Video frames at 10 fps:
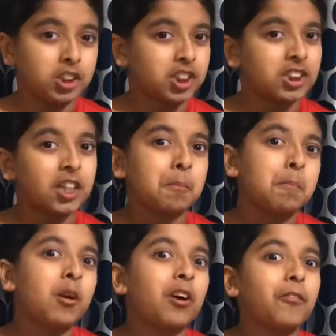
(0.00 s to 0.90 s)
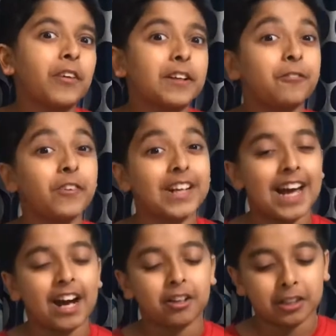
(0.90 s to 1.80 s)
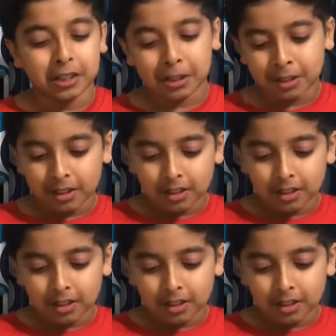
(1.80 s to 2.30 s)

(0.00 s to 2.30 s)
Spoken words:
just a perfect finale